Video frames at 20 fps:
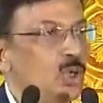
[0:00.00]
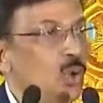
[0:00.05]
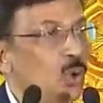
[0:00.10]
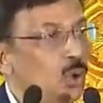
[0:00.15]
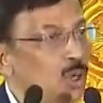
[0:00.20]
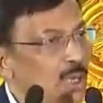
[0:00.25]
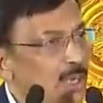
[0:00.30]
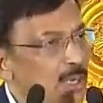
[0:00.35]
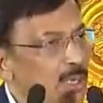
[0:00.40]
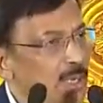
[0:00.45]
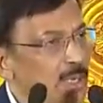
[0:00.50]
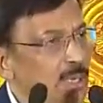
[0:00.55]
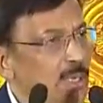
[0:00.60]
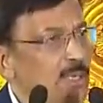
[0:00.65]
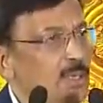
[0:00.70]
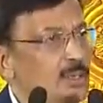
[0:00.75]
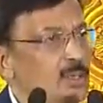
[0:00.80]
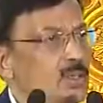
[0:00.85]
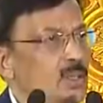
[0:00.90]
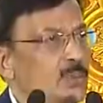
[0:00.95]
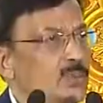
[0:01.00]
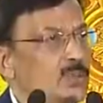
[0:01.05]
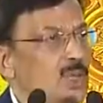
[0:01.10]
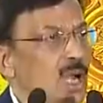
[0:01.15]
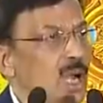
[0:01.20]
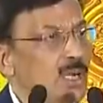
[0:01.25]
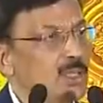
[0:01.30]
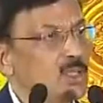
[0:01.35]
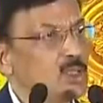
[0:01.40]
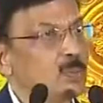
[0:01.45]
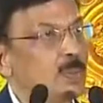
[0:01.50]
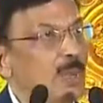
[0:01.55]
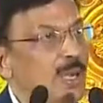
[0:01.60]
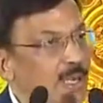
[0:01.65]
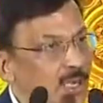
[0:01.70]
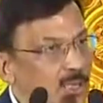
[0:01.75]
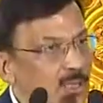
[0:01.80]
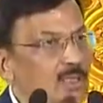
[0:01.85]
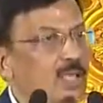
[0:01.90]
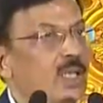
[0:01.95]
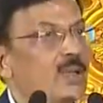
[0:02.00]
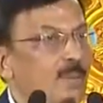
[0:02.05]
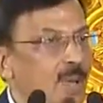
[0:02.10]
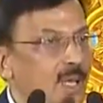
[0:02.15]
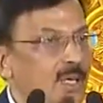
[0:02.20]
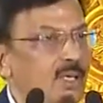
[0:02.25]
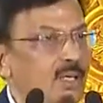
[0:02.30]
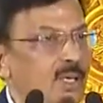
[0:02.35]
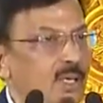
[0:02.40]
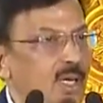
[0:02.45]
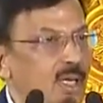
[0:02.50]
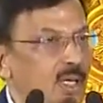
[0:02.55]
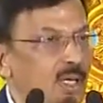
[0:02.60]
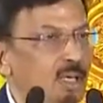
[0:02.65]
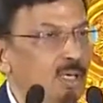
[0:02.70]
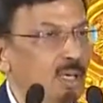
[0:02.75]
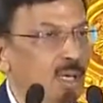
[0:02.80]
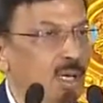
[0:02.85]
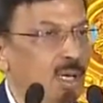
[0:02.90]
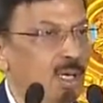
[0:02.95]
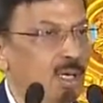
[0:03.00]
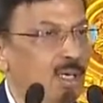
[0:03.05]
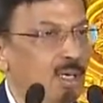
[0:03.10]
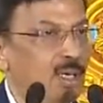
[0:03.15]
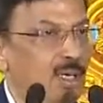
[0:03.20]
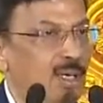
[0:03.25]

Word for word: only Indians if start spending their money in India